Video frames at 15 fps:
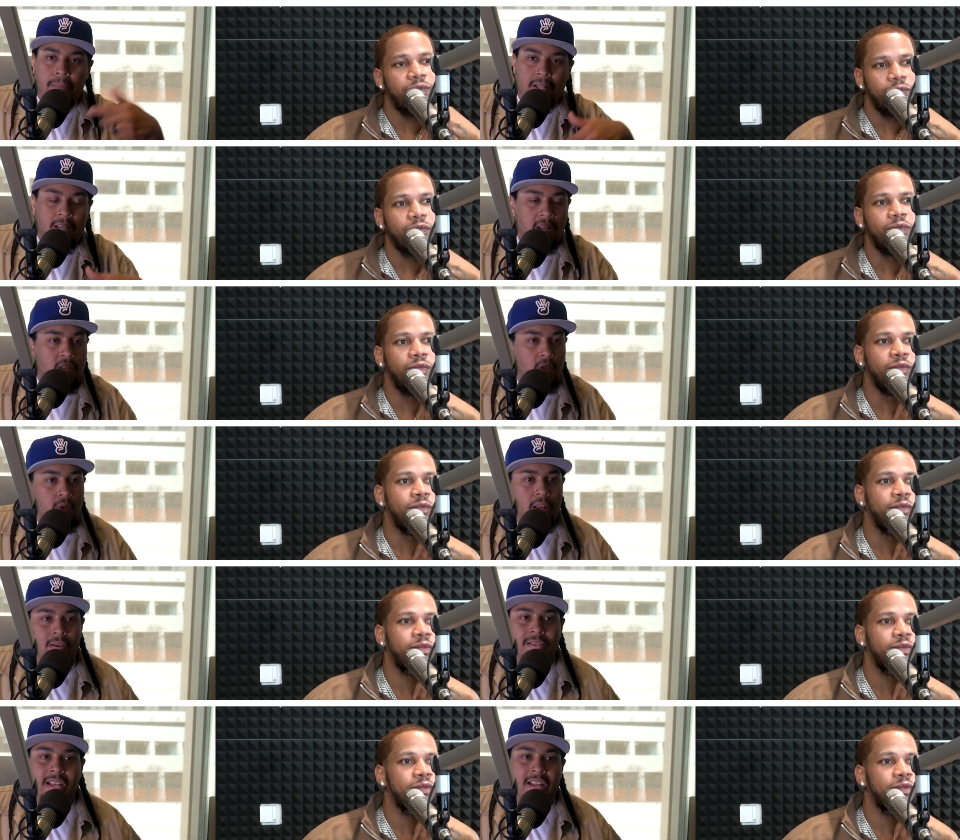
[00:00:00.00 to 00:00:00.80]
Speaker 1: up into the mm.
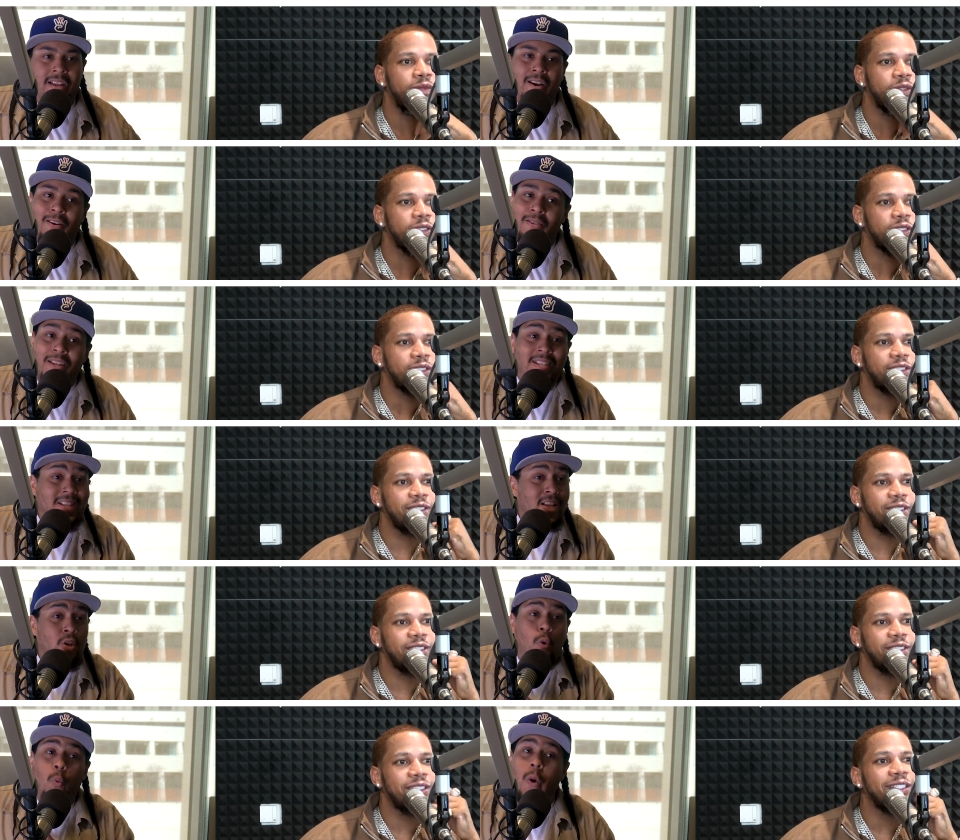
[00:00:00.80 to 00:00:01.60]
studio. I was like, yo, this is
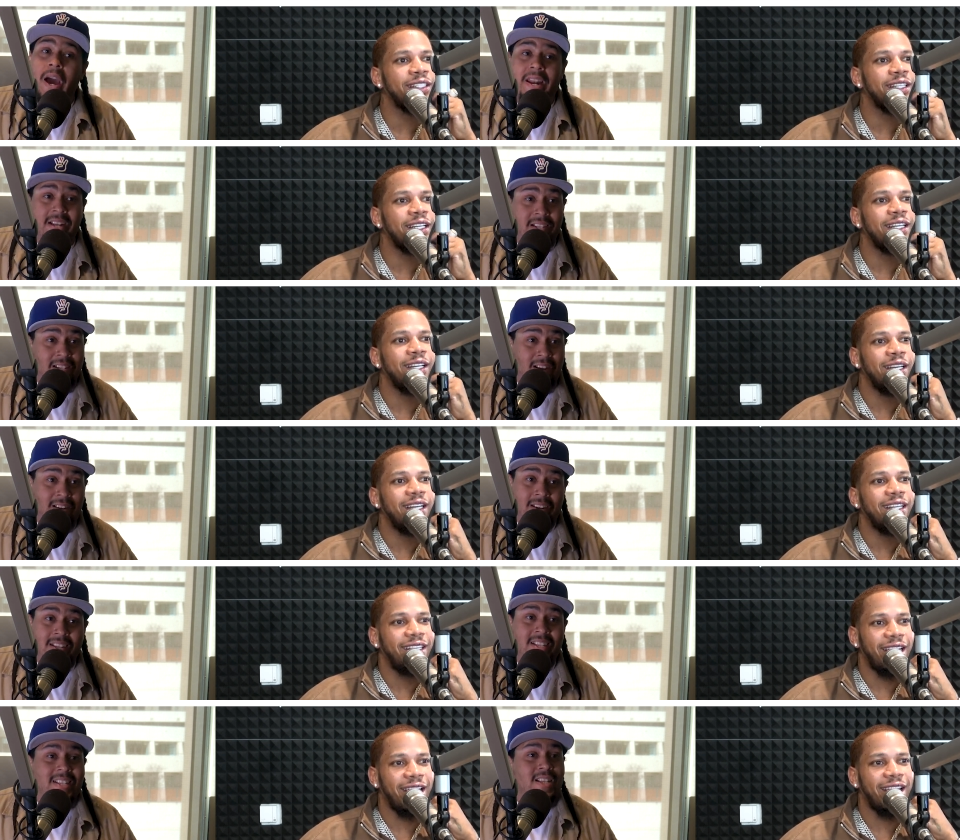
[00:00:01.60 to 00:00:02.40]
the new wedding
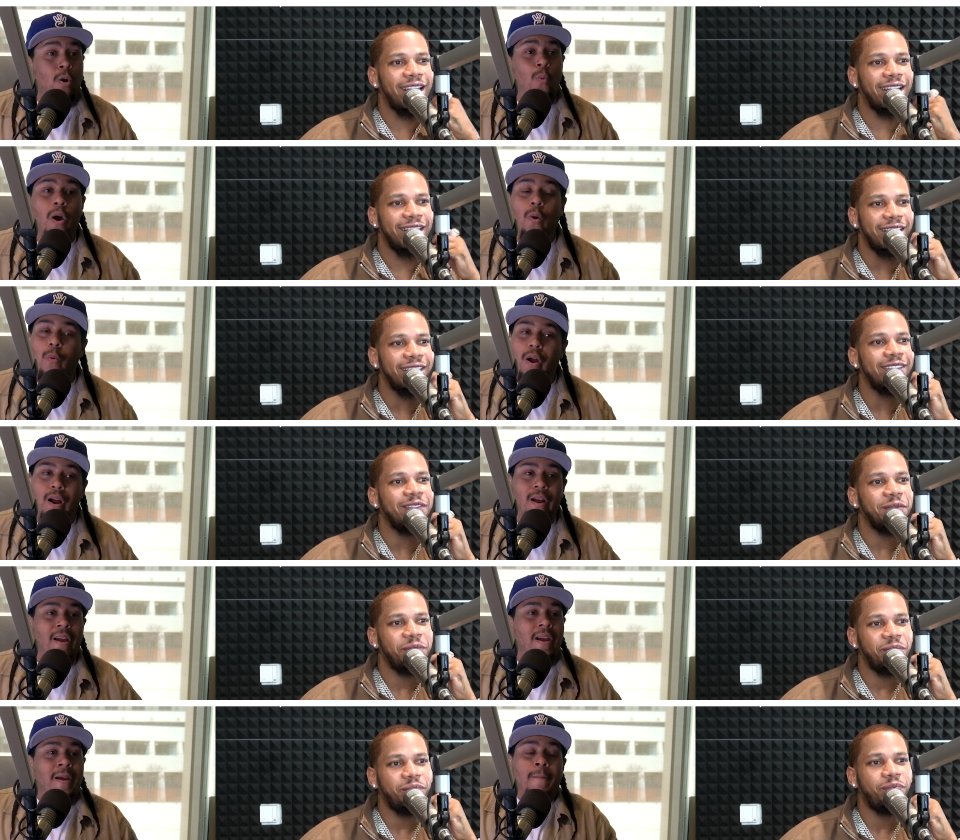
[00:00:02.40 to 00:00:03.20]
song. This yeah. is the one
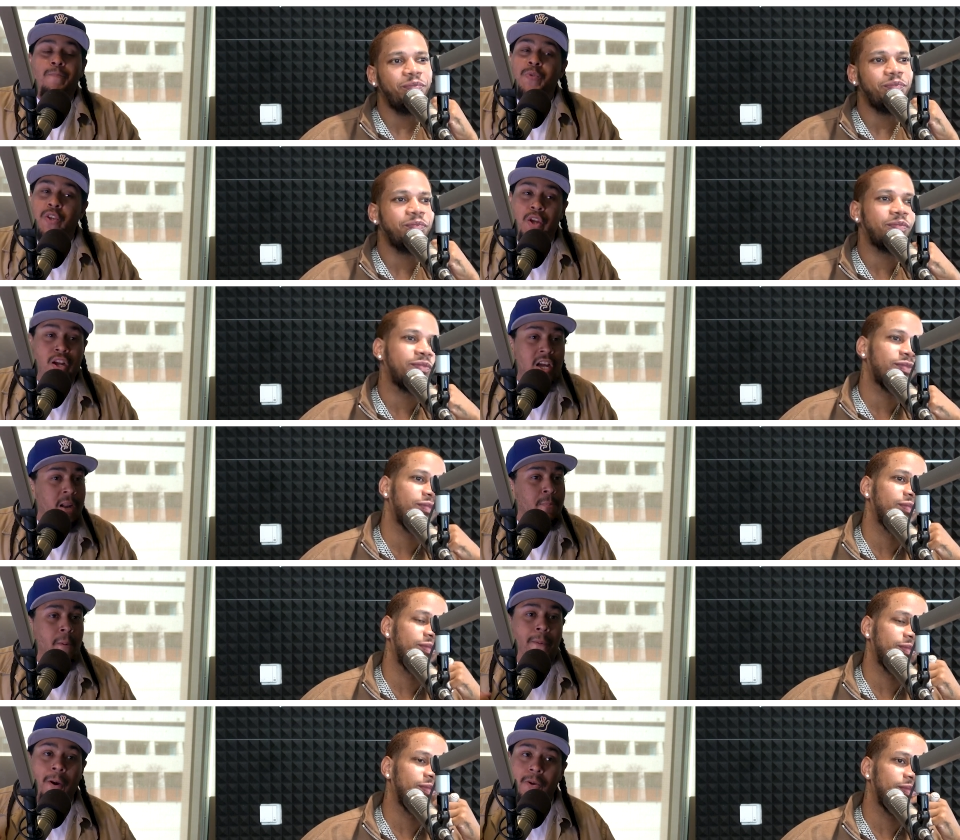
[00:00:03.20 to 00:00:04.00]
where you're gonna
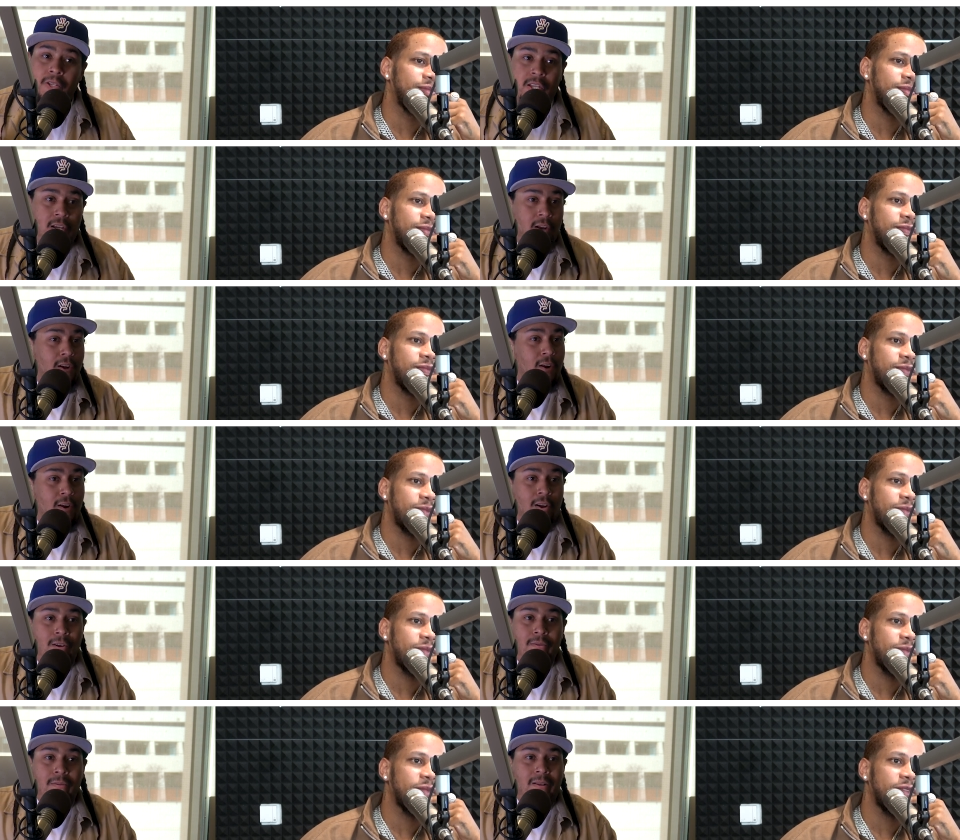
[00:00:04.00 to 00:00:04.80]
propose to your
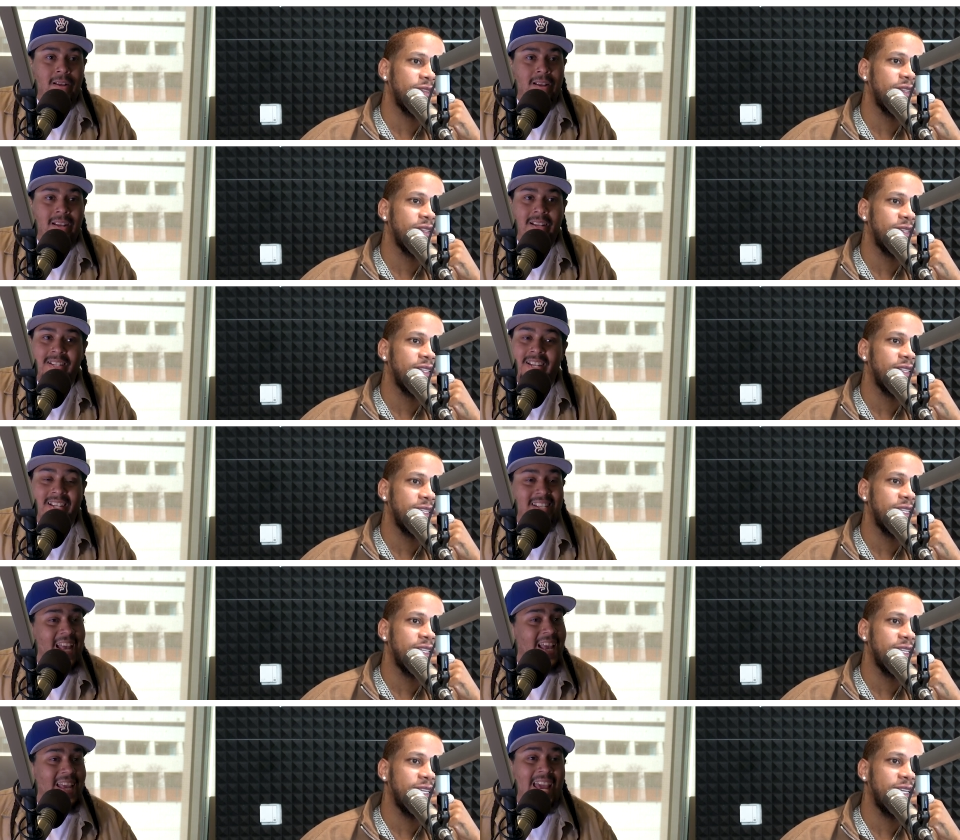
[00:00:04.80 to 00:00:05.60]
girl.
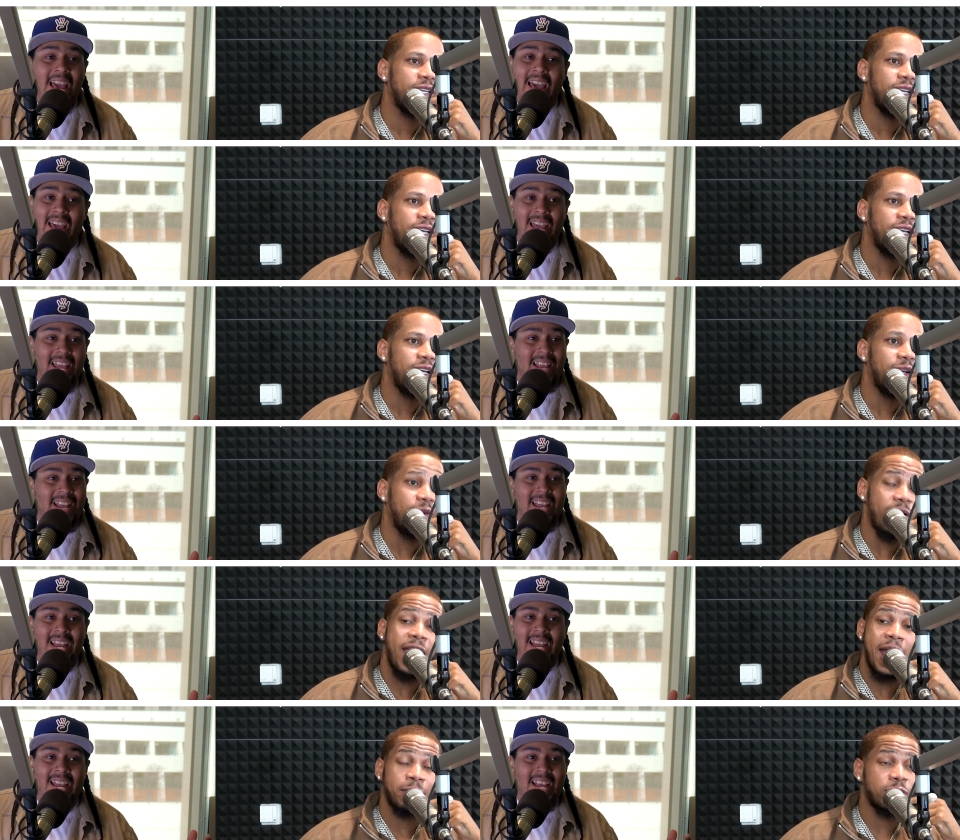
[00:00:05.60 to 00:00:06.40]
Speaker 2: Just say yeah.
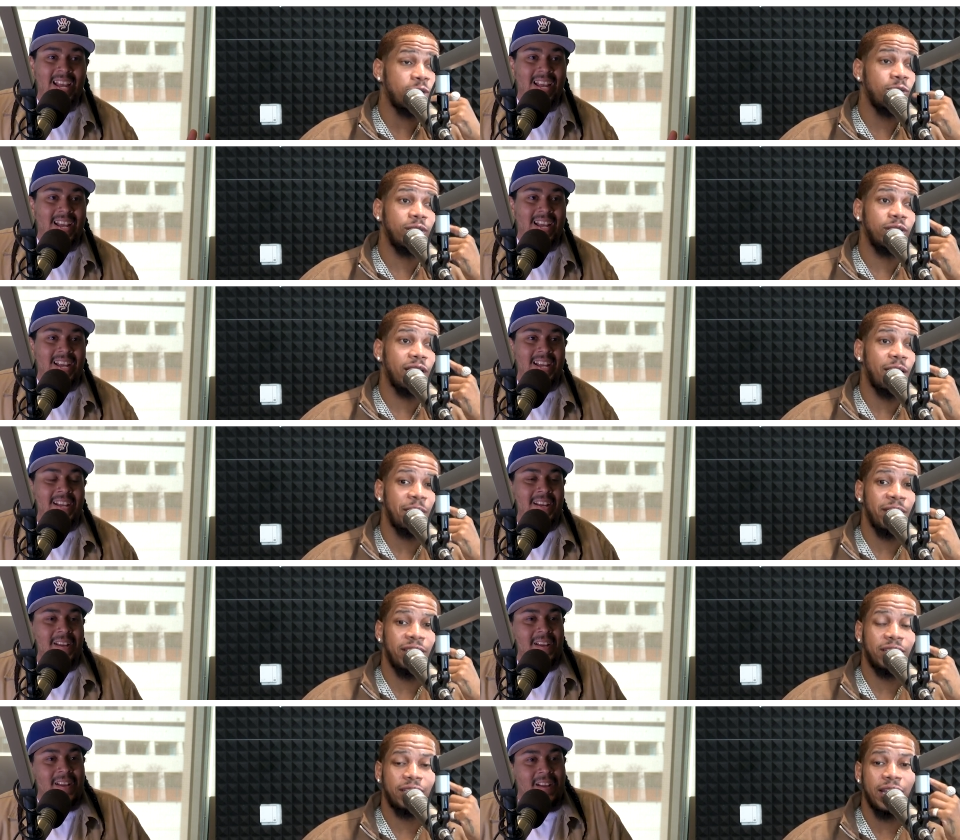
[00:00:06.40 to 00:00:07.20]
Absolutely. I
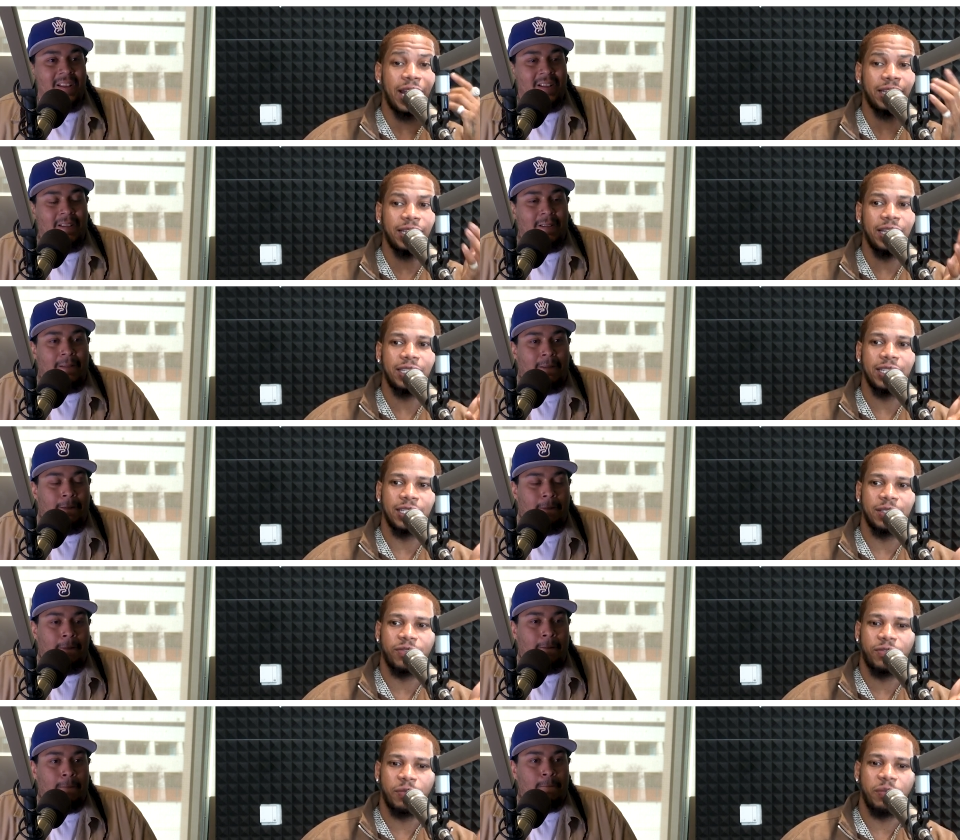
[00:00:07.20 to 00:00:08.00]
mean, th I think
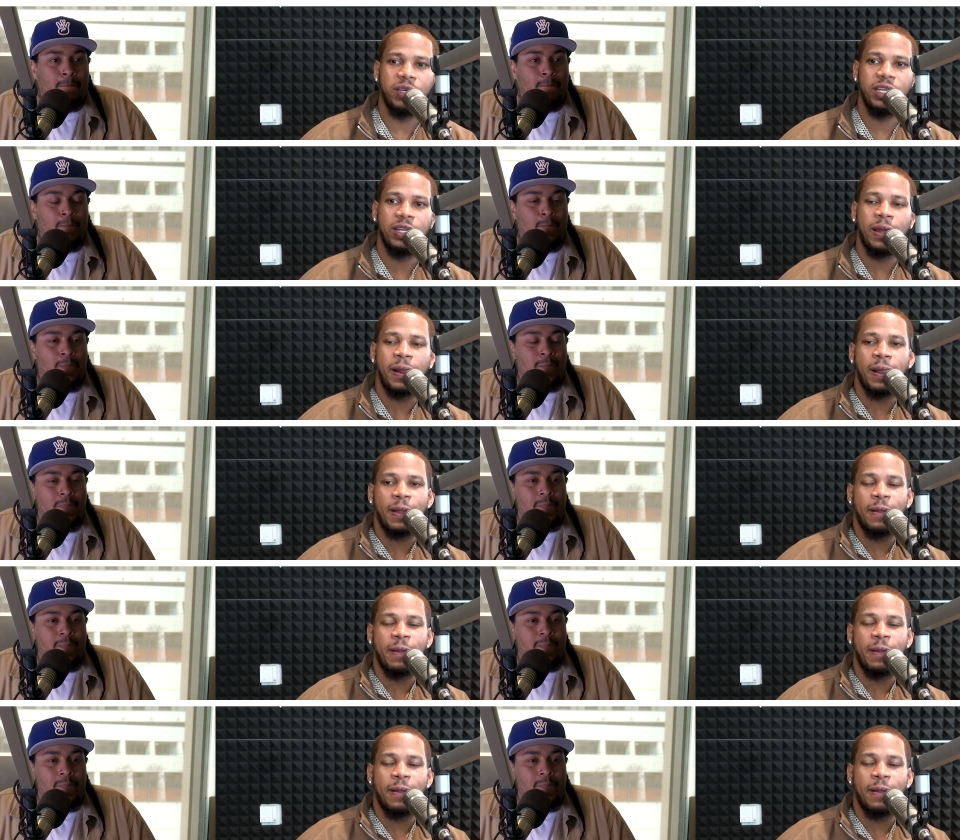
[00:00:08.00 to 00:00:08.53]
this is for me.